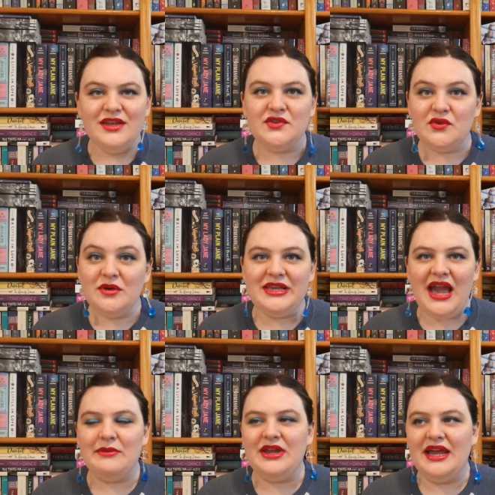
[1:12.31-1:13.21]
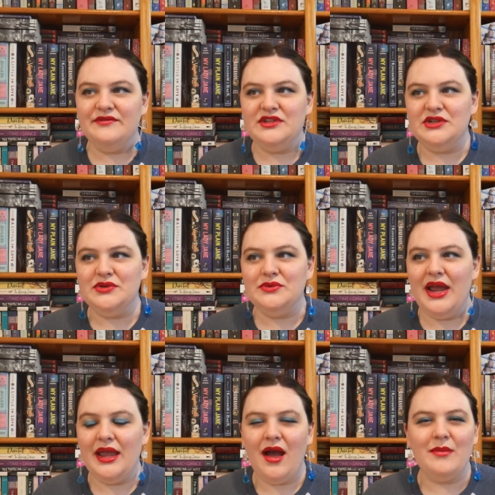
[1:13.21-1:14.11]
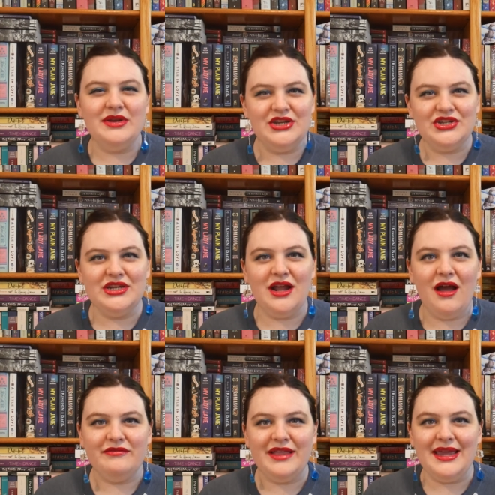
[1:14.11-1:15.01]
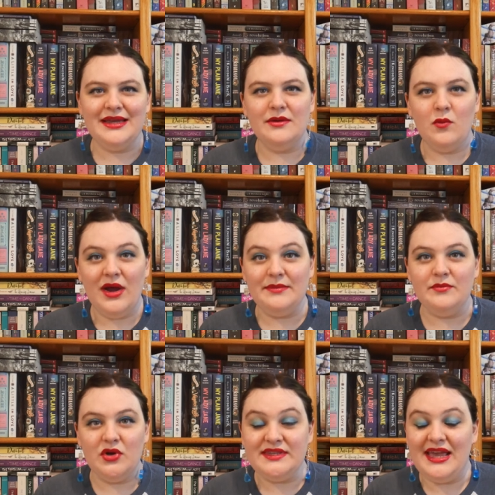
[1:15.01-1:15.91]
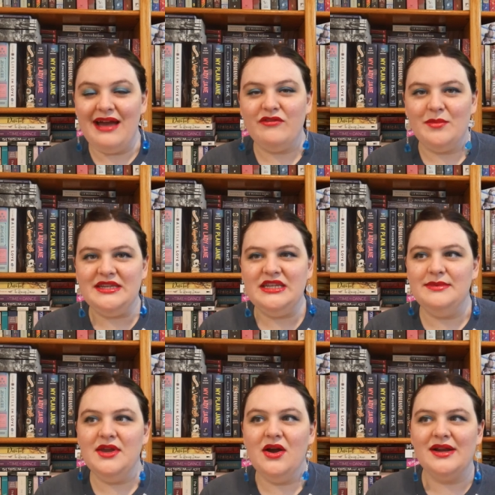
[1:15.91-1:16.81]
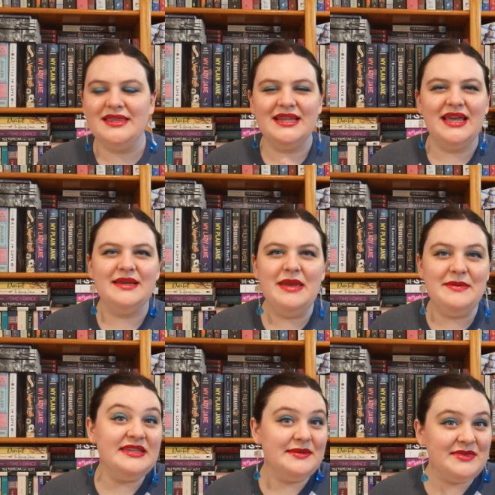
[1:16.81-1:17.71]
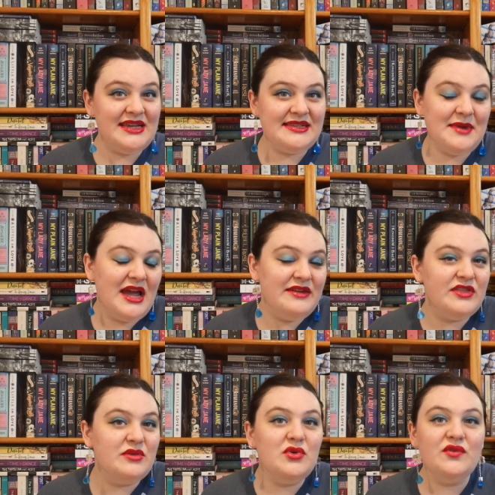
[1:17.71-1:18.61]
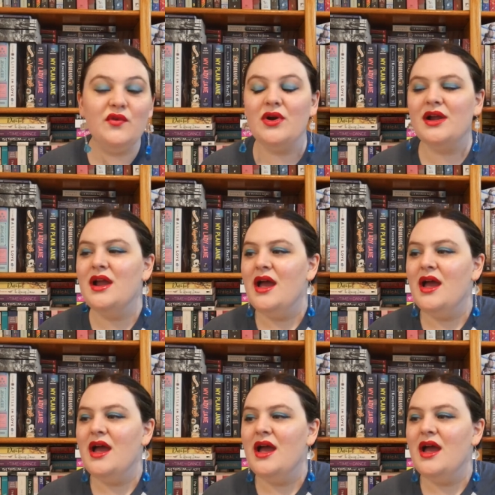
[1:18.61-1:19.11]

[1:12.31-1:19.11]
So normally I would kind of do a combination of like what books I have on my TBR and then like maybe some things I'm kind of in the mood for.